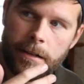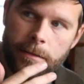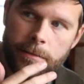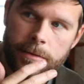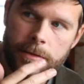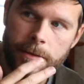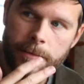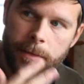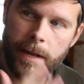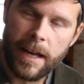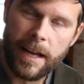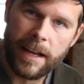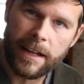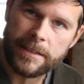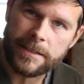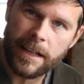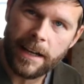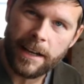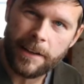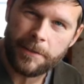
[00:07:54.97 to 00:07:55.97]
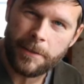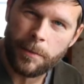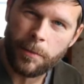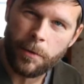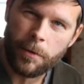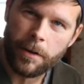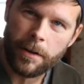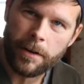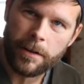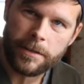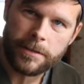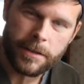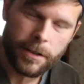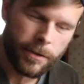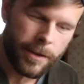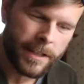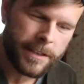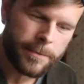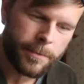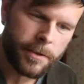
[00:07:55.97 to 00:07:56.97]
some eggs I have to boil. So
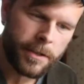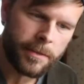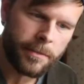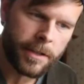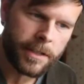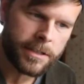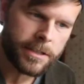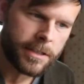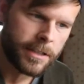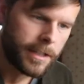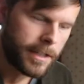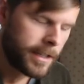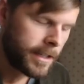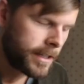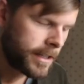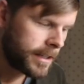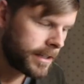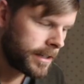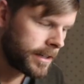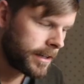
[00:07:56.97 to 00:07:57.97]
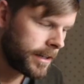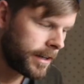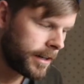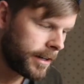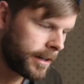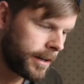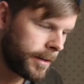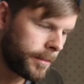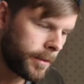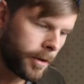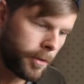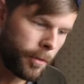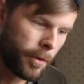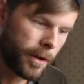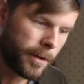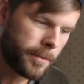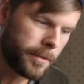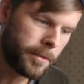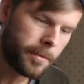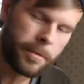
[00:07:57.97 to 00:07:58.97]
that's pretty much
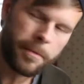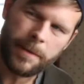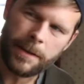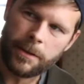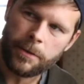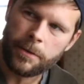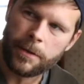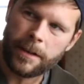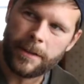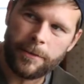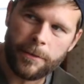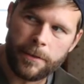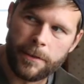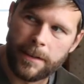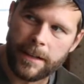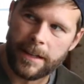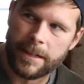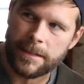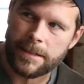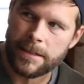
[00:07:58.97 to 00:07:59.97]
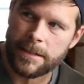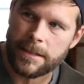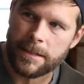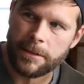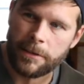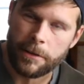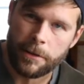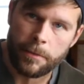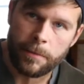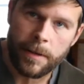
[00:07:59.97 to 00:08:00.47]
what I'm gonna be doing for the next little